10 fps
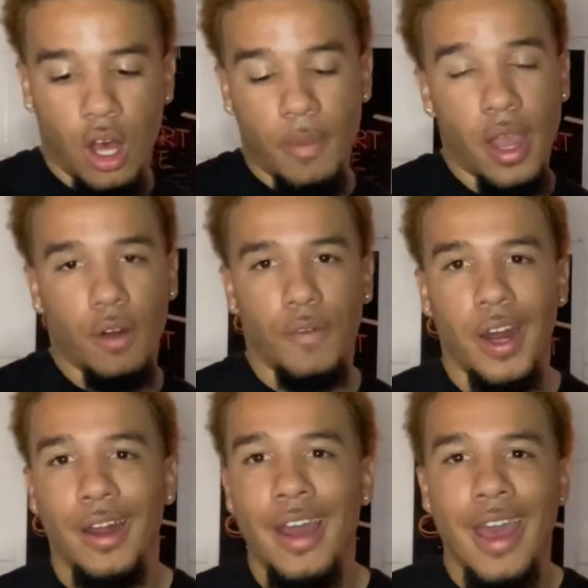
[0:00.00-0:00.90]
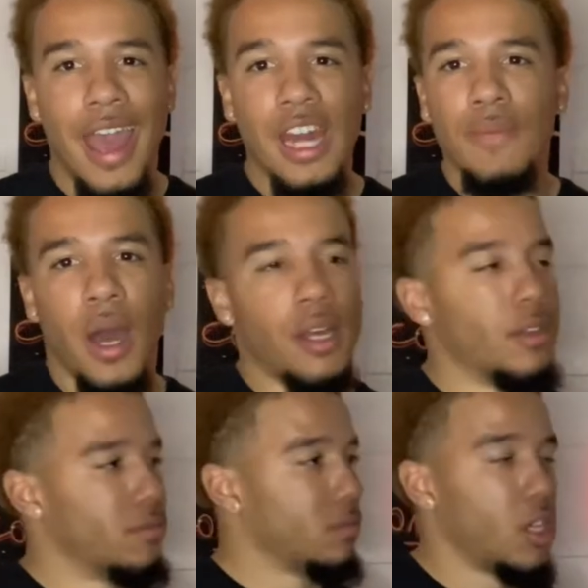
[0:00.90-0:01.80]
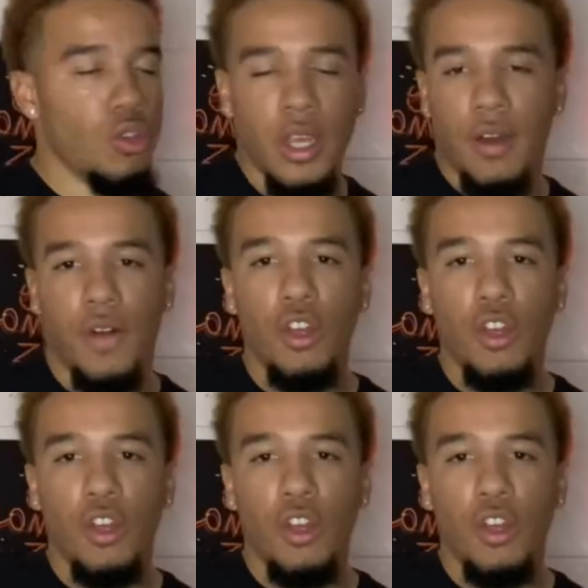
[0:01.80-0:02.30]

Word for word: Air fryer, anybody can use an air fryer.